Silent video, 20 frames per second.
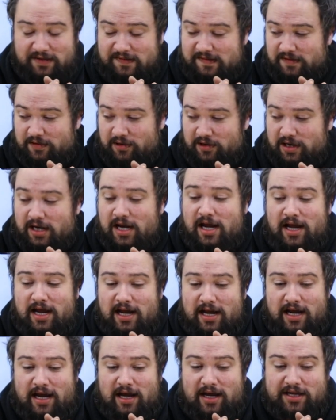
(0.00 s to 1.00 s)
So
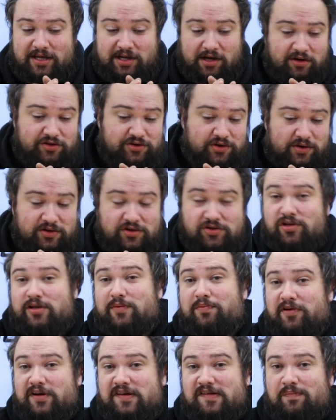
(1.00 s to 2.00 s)
Kyosho are usually
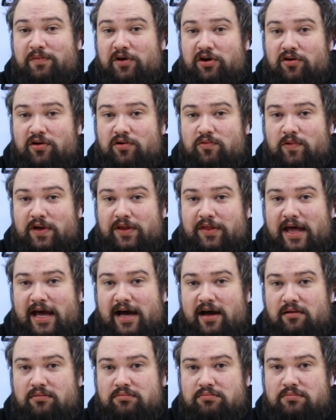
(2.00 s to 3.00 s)
pretty spot on with
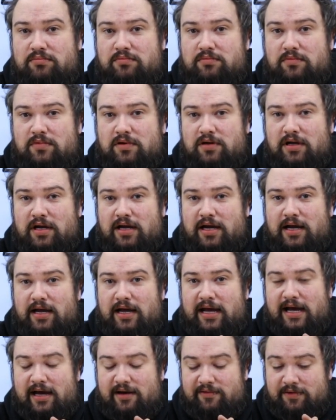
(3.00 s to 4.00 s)
how
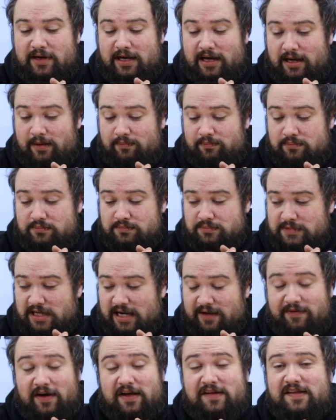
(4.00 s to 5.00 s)

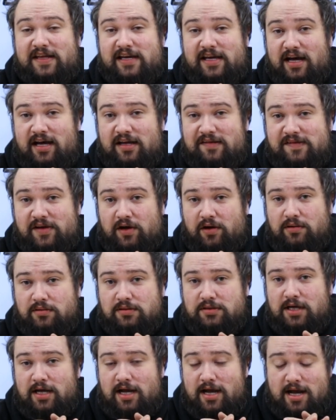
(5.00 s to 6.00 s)
fast their cars go.
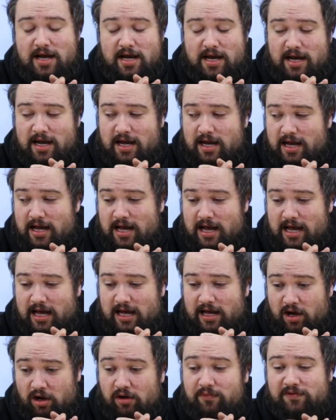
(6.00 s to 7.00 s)

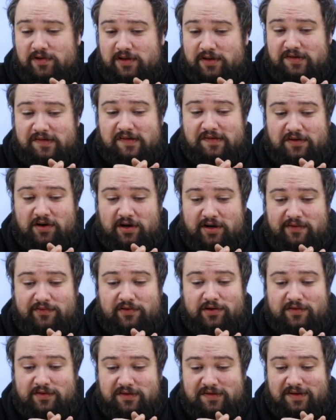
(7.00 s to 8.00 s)
Hopefully this is no
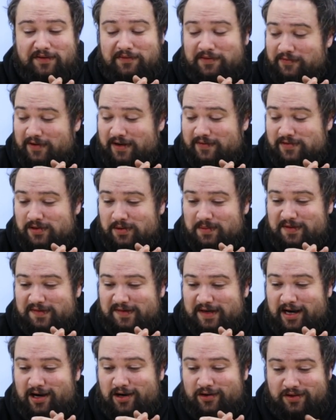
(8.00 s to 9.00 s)
different, because 75 kilometers
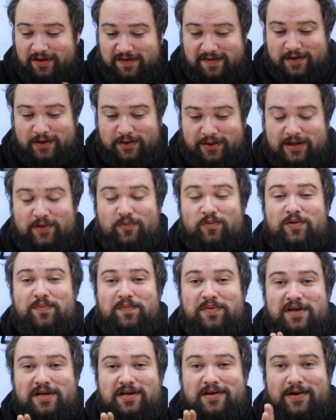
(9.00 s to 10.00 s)
an hour and this little thing
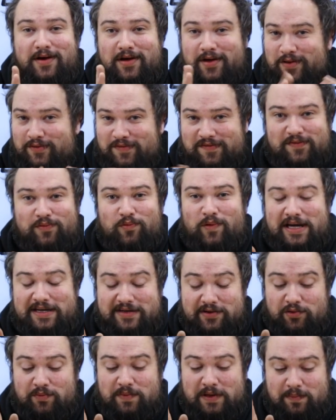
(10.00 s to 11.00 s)
would be sweet.
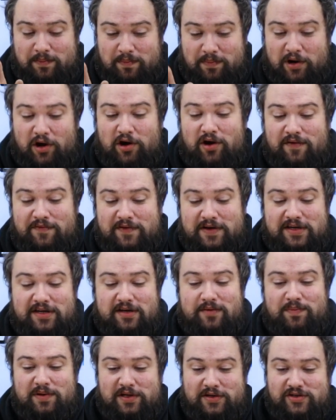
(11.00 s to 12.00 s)
It would be perfect.
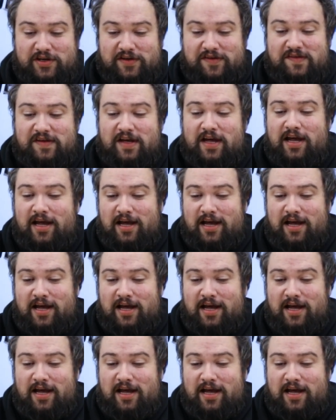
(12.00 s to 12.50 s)
It'd be just